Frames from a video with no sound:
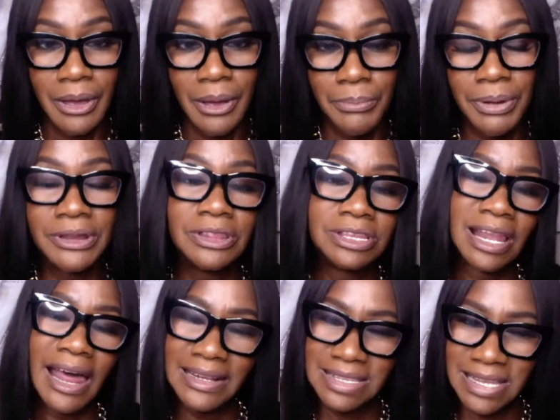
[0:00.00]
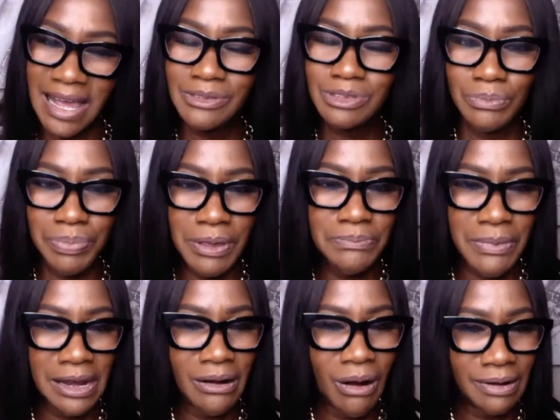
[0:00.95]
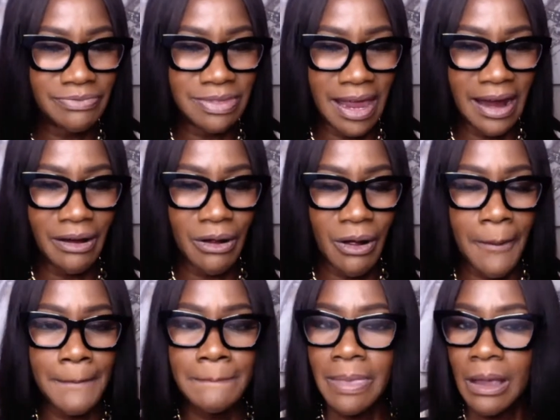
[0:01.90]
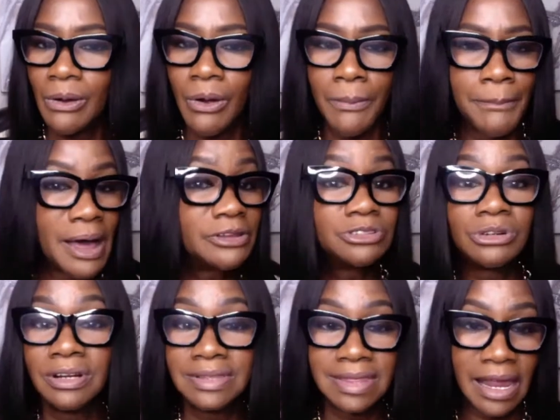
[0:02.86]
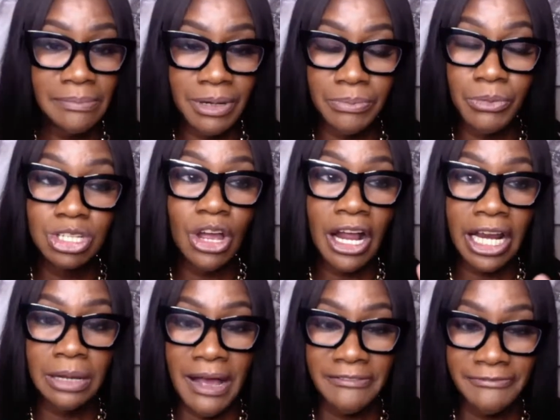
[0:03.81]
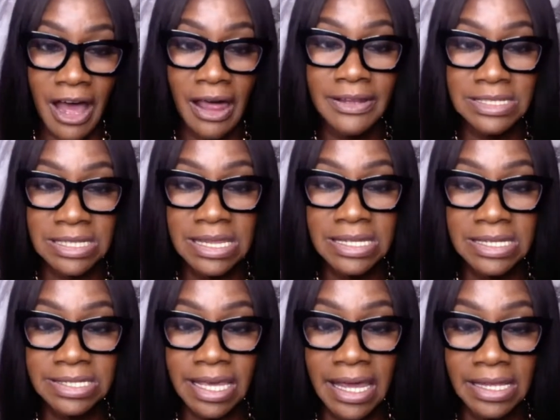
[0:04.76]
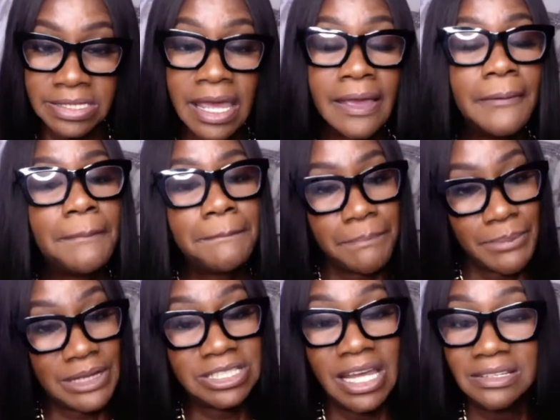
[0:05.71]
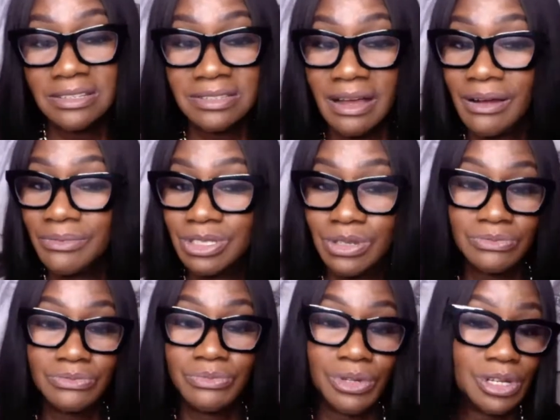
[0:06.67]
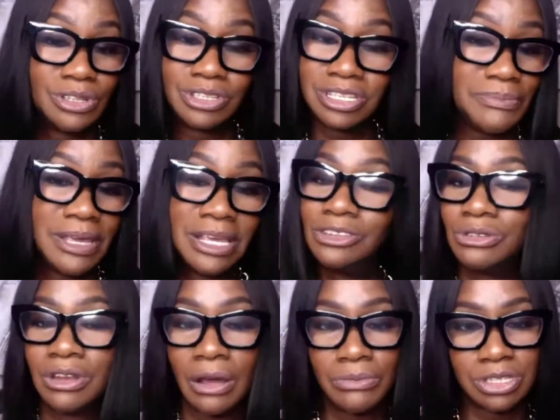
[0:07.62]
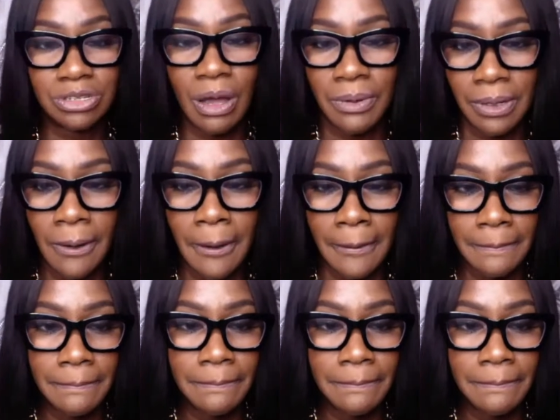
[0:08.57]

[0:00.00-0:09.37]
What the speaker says: But a lot of times when men aren't there or mothers aren't there, but we're talking about fathers in this case, The chances are was some issue that was going on,